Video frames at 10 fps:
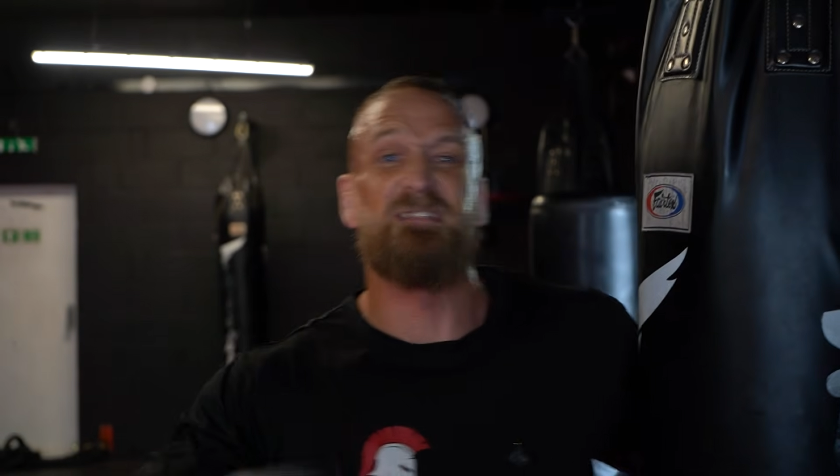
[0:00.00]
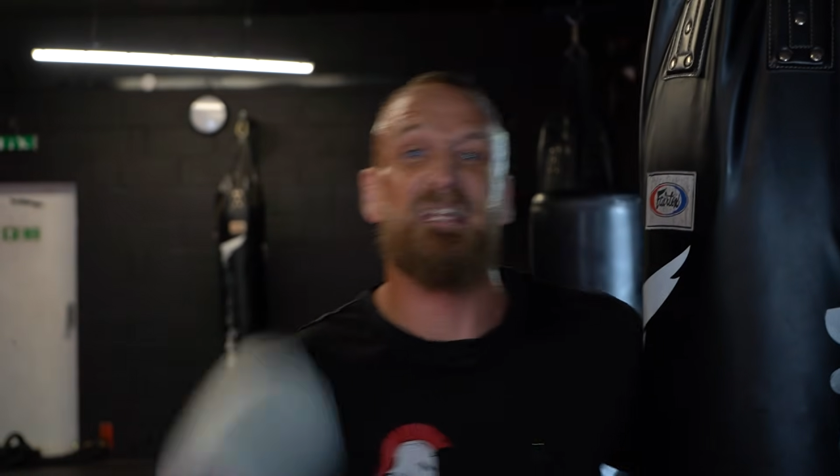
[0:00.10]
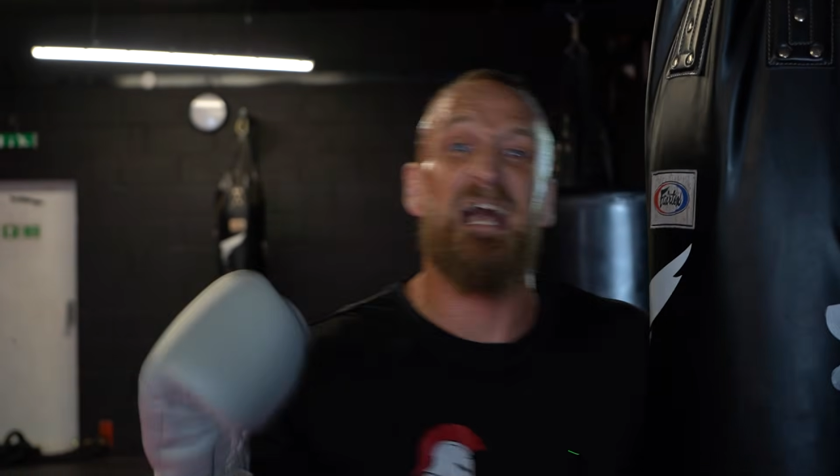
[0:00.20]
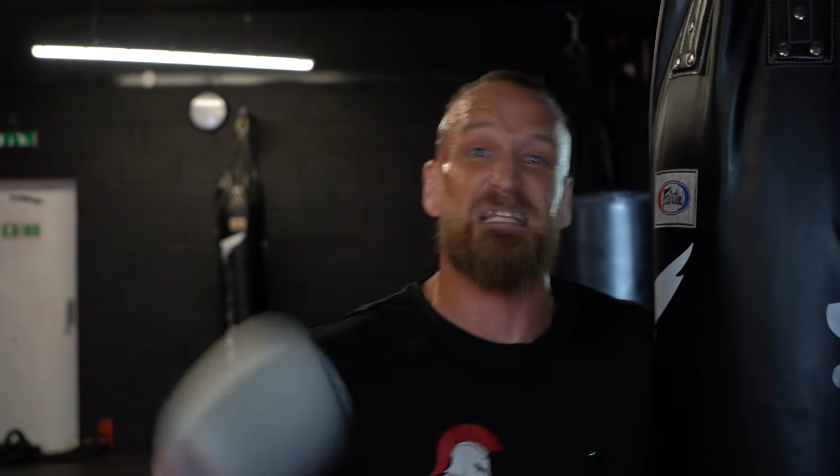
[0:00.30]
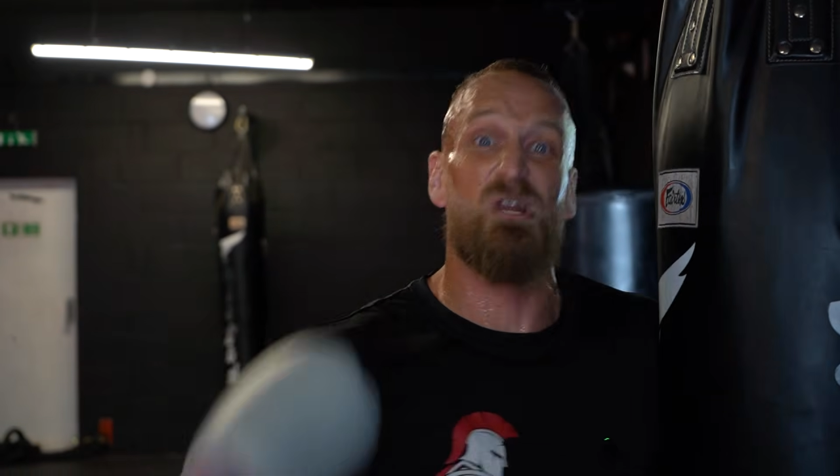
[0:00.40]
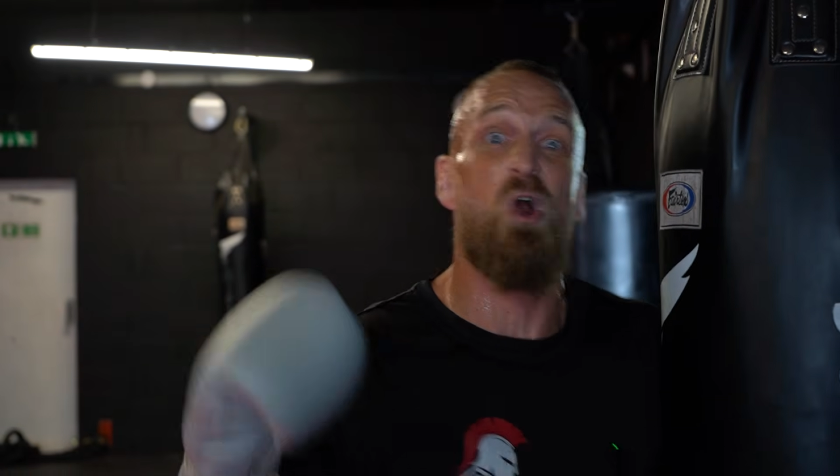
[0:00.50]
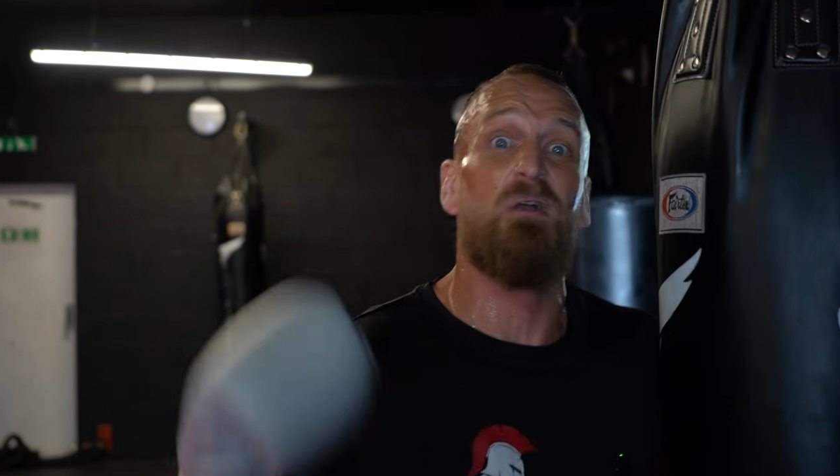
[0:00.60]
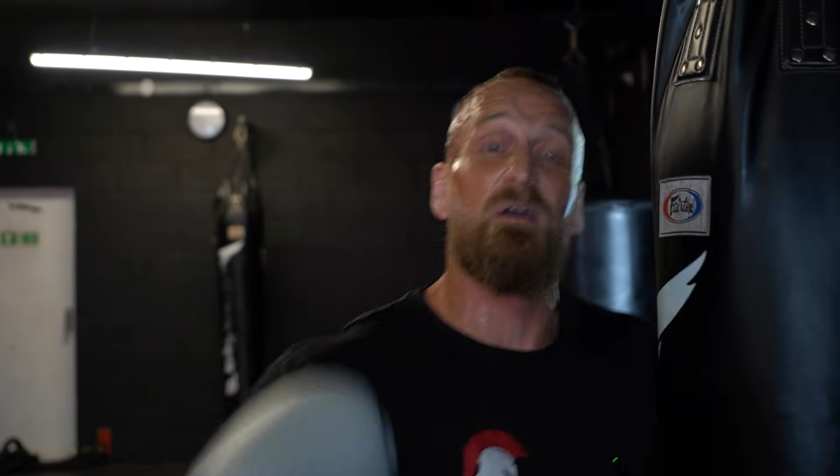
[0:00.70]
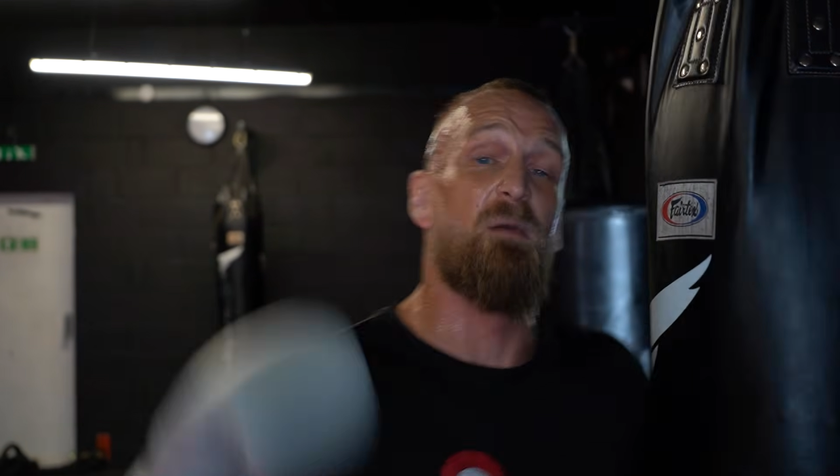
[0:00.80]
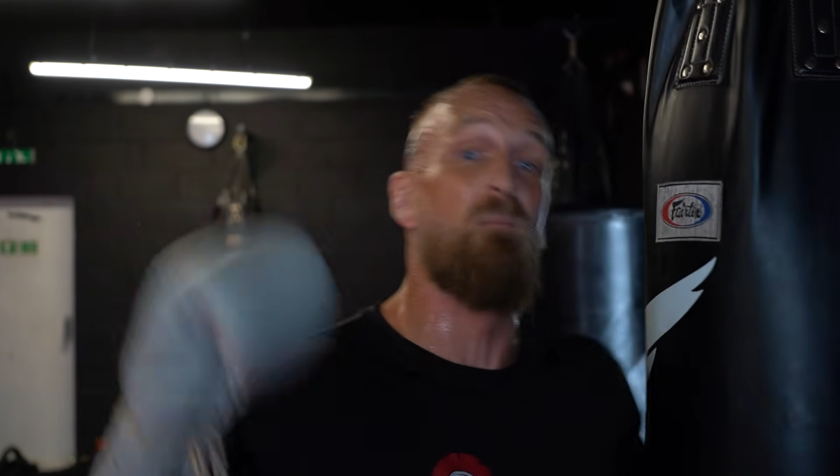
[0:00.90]
to last
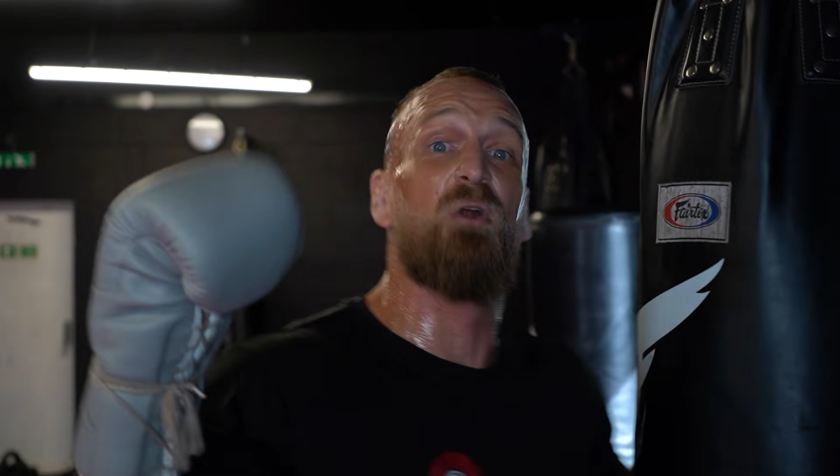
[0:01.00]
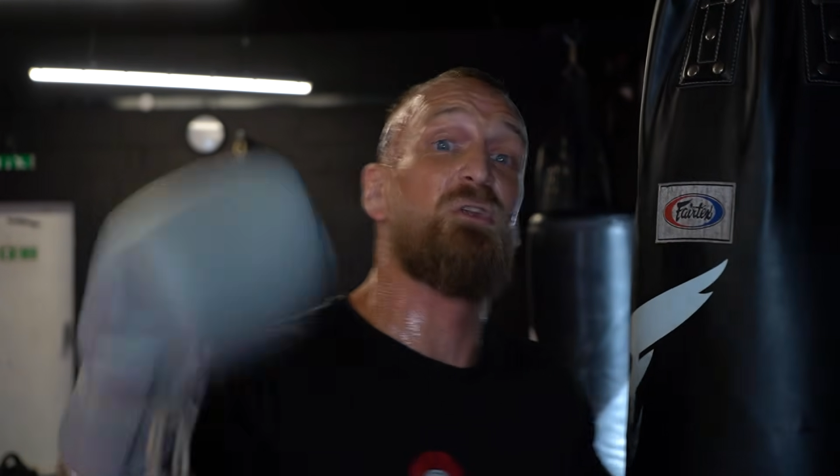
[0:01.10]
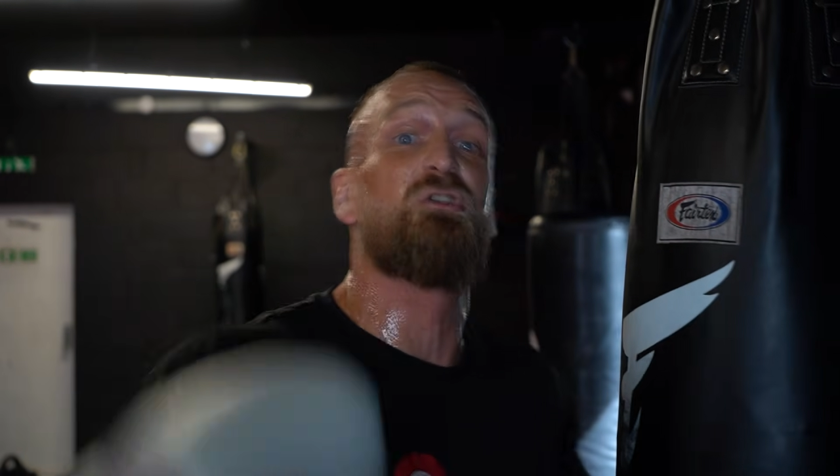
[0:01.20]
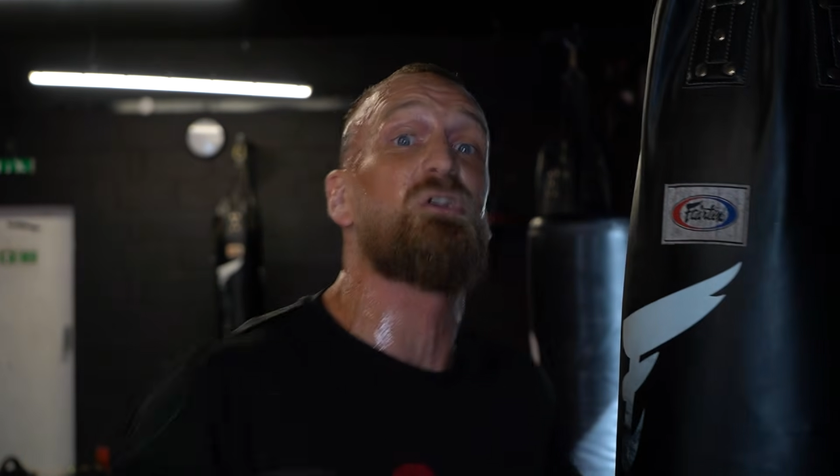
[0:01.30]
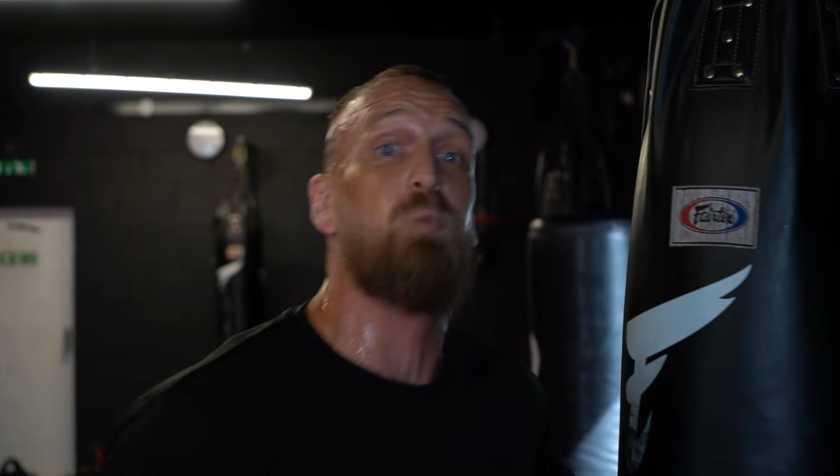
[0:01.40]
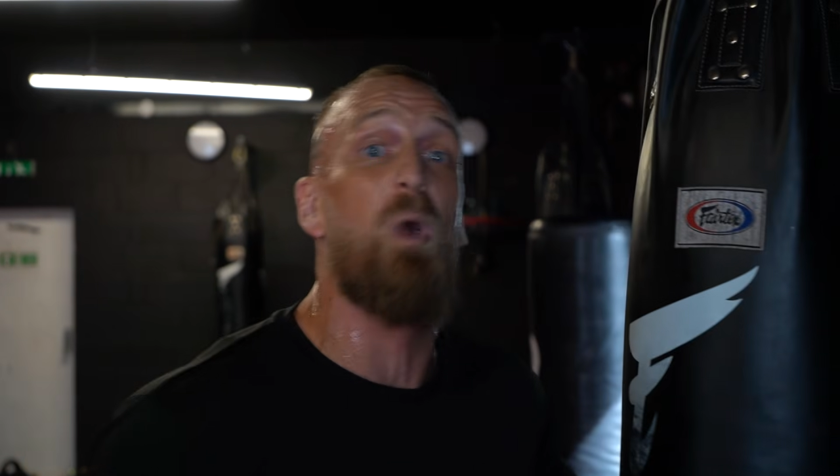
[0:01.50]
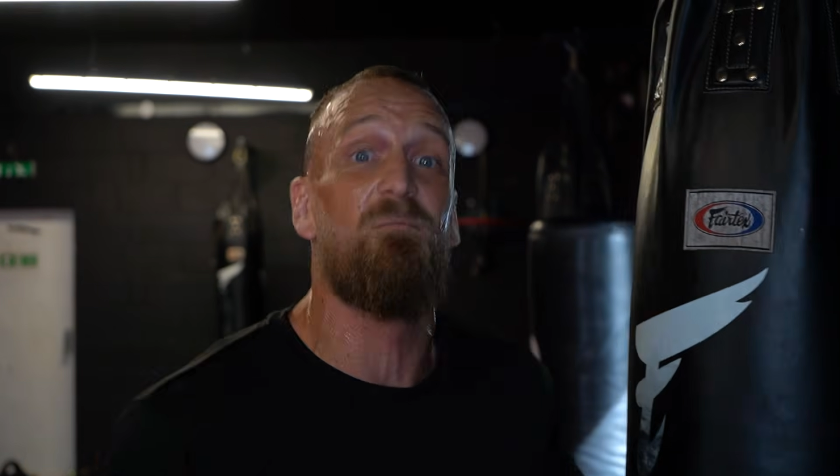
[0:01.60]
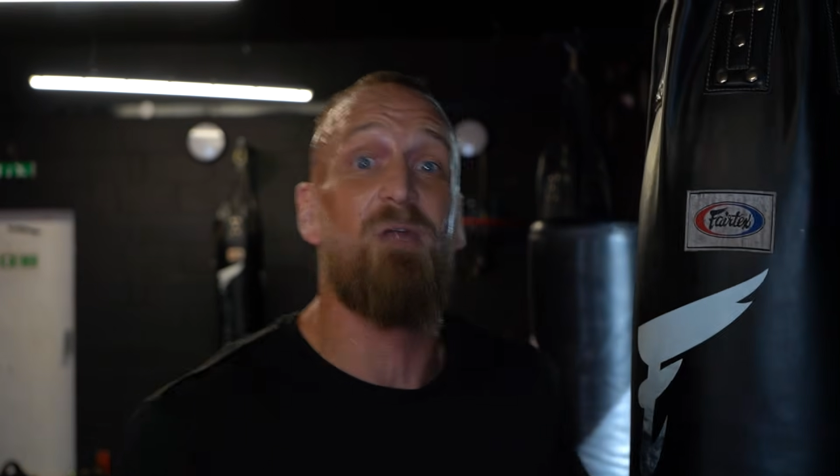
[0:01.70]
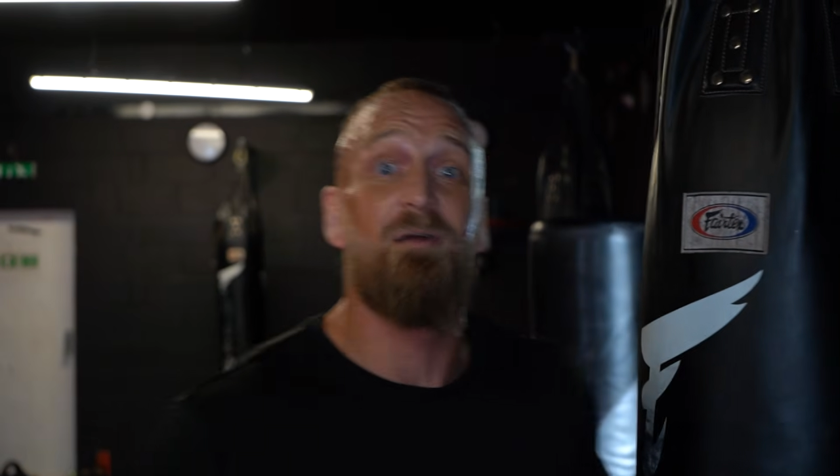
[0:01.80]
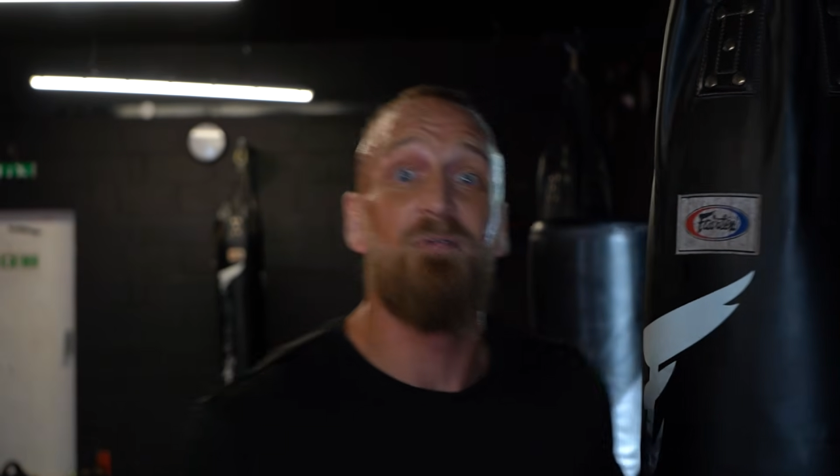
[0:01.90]
longer than more than just
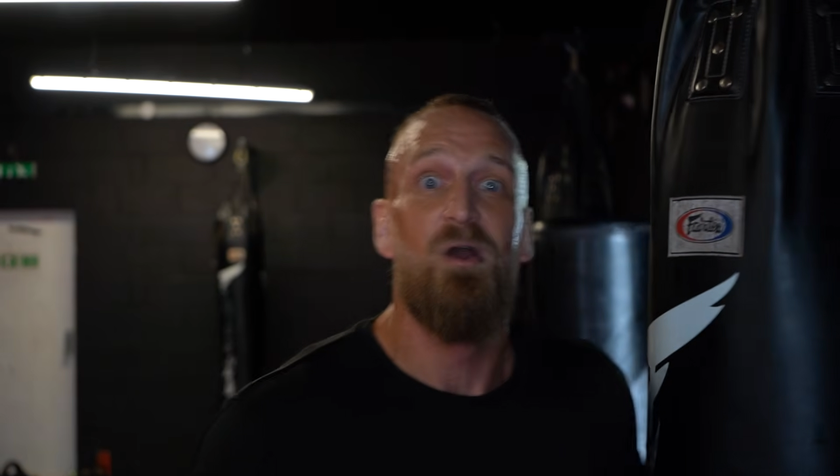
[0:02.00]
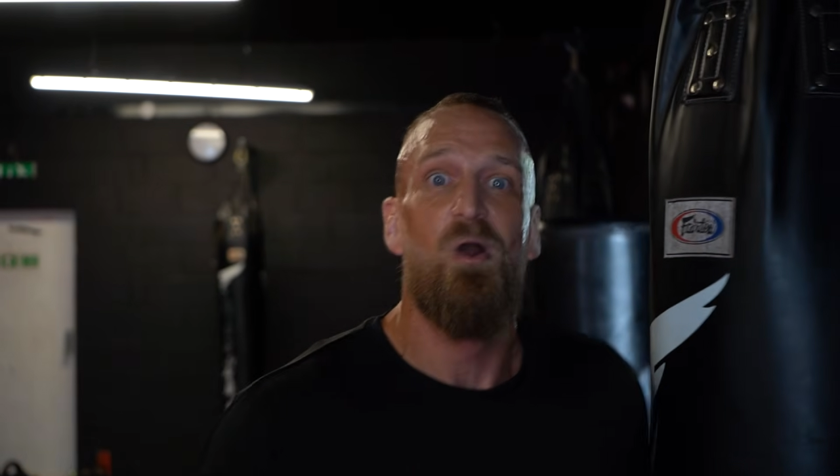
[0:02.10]
one round?